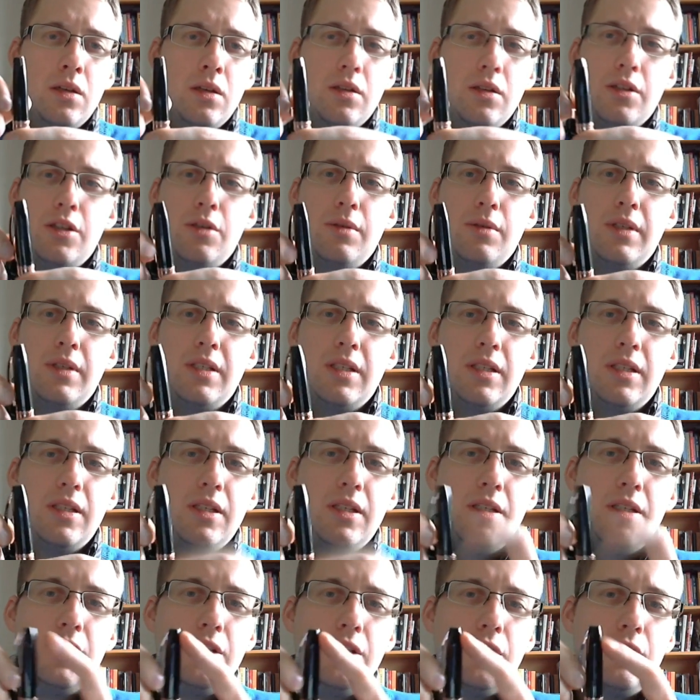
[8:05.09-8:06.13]
so it's it,
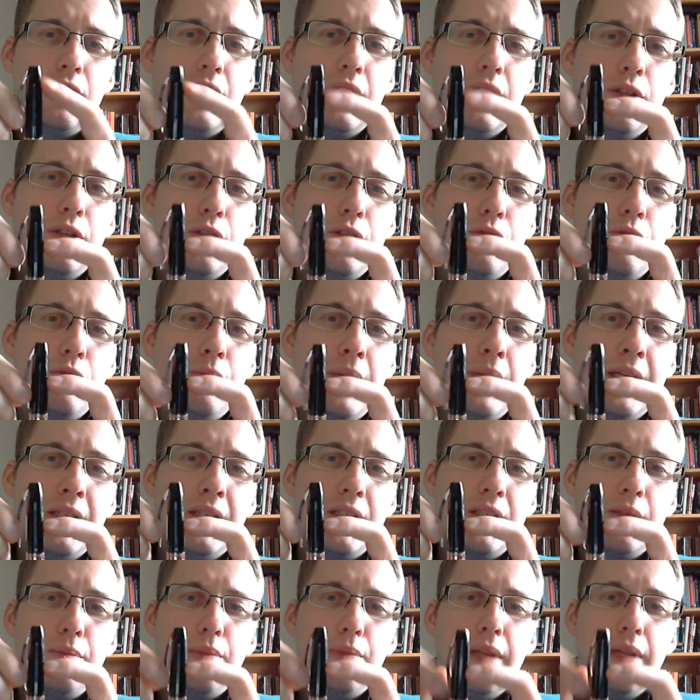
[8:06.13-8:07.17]
it's just it just remains
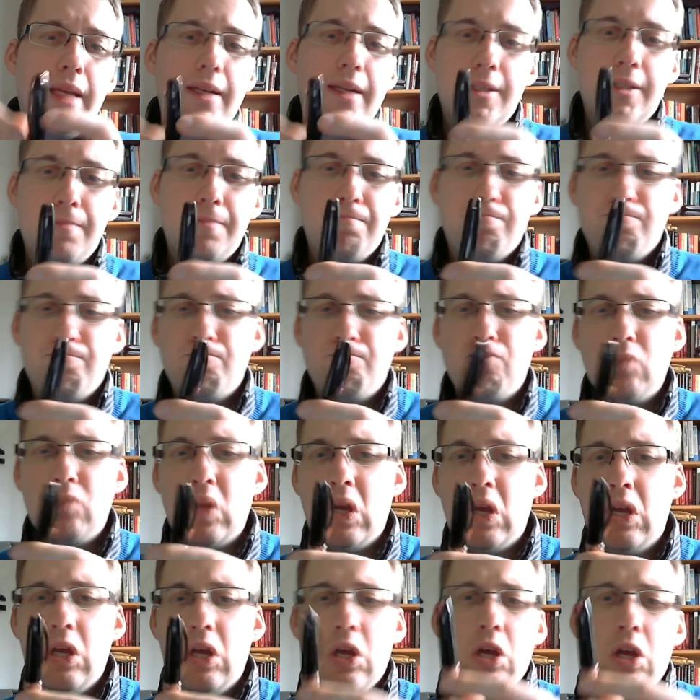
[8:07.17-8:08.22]
in place
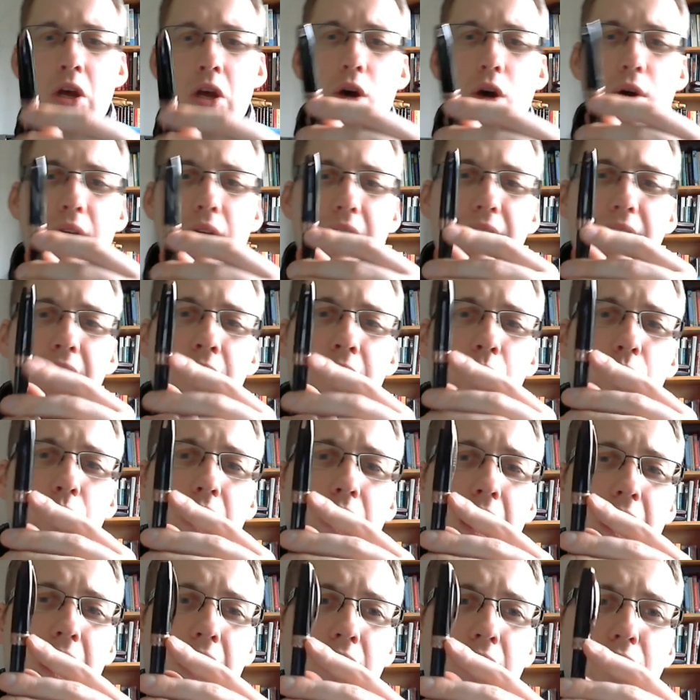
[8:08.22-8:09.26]
okay then we
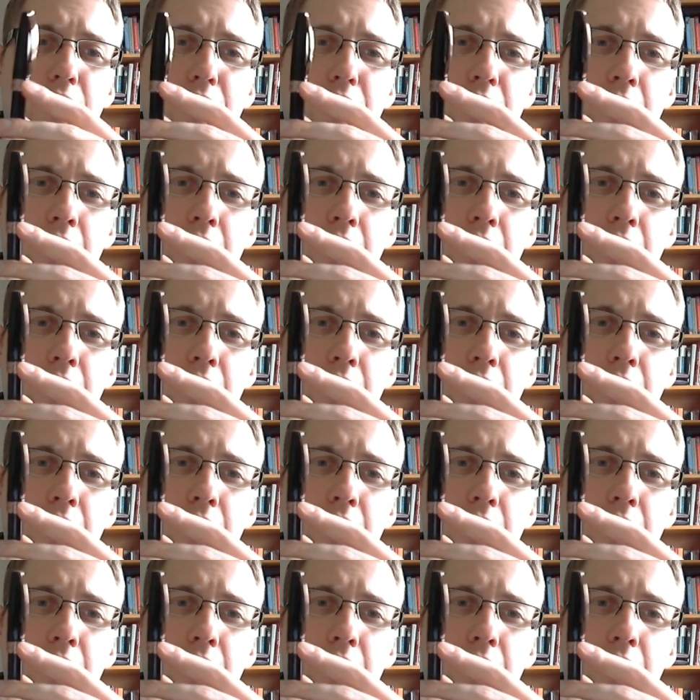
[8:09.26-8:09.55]
have